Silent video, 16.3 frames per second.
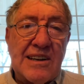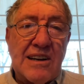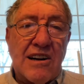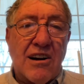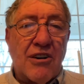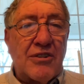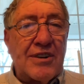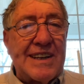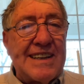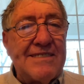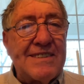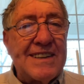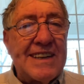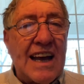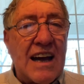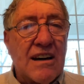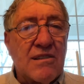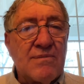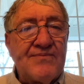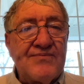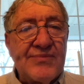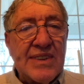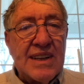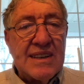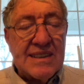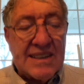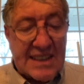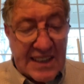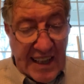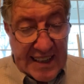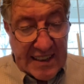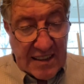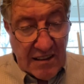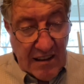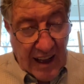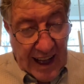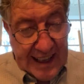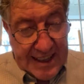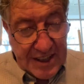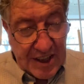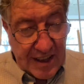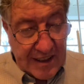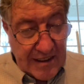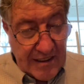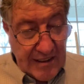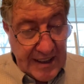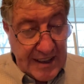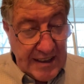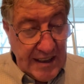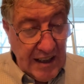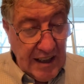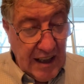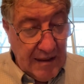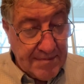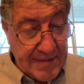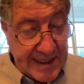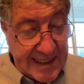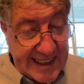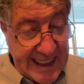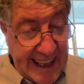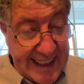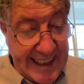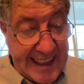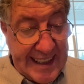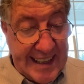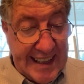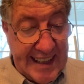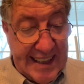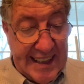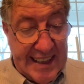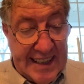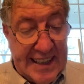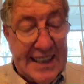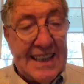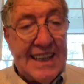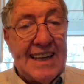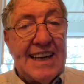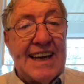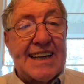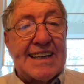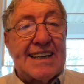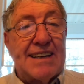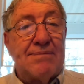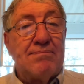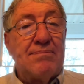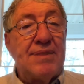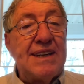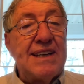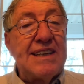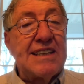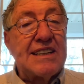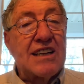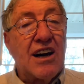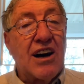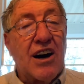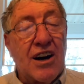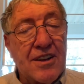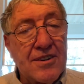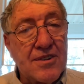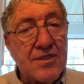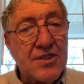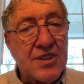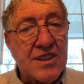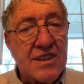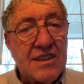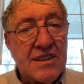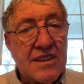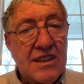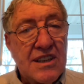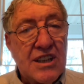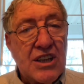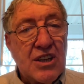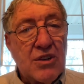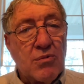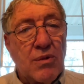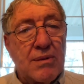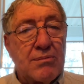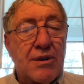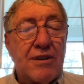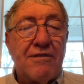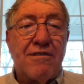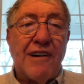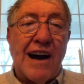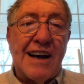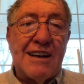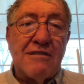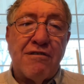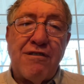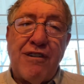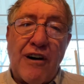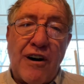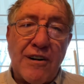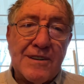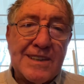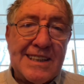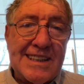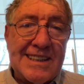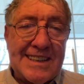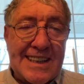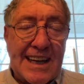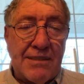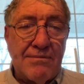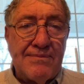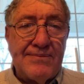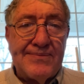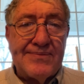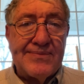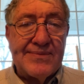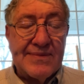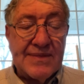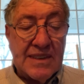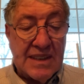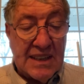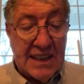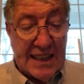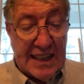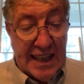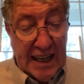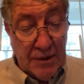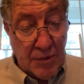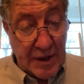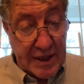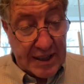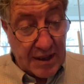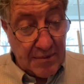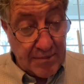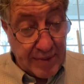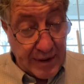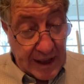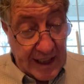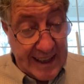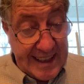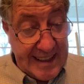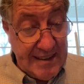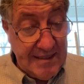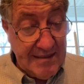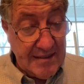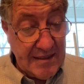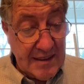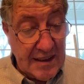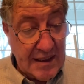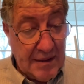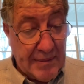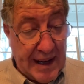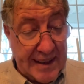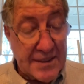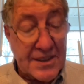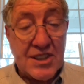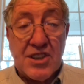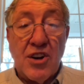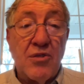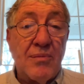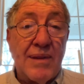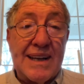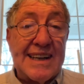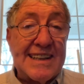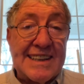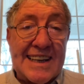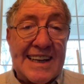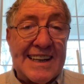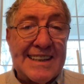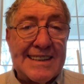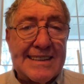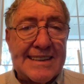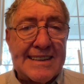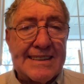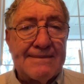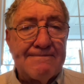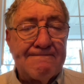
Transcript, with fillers: or even how psychologically upsetting it can be to others when we find fault in them and we complain about so many things?